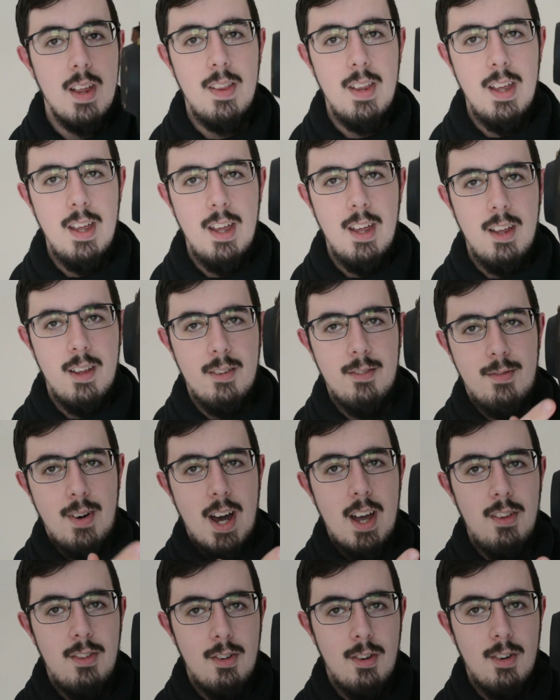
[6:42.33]
The
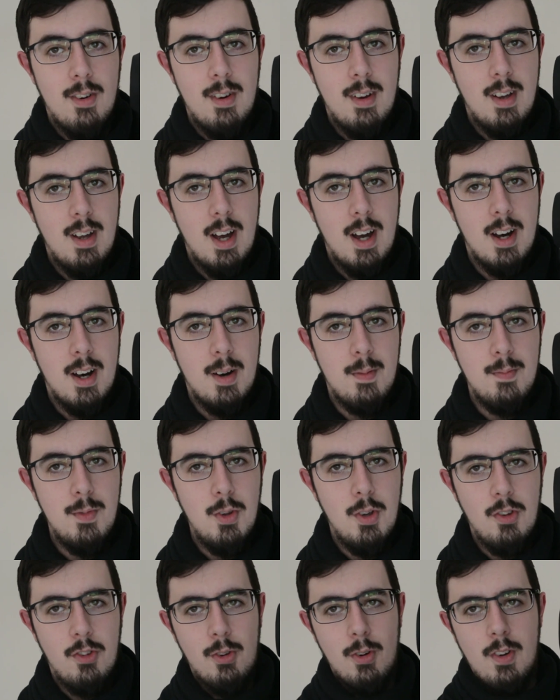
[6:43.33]
visor,
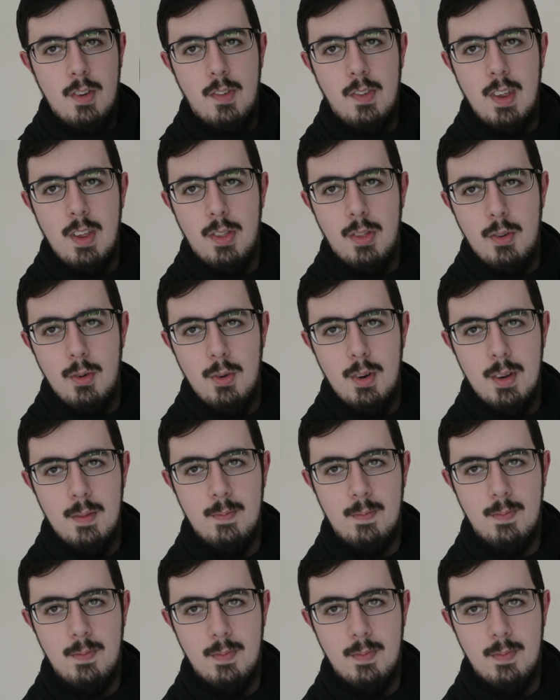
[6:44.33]
you can sort of see through it,